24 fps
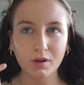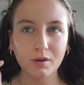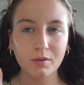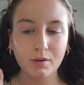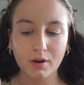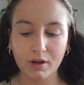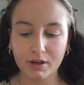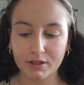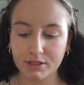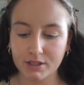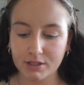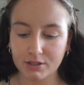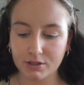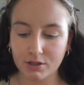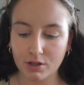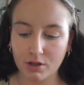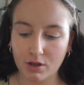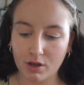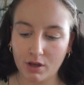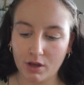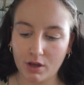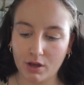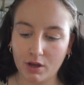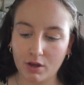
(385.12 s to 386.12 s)
This is
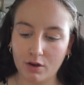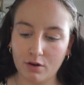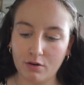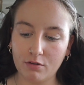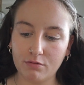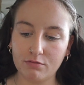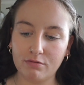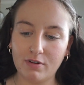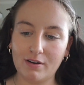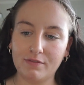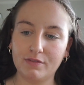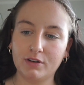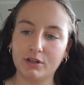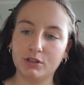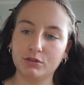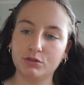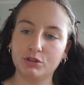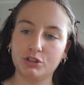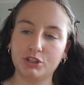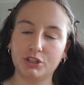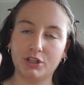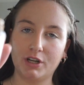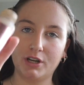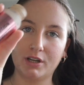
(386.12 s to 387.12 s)
the
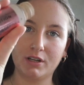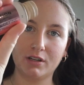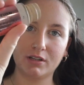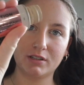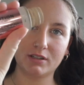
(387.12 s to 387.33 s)
Revolution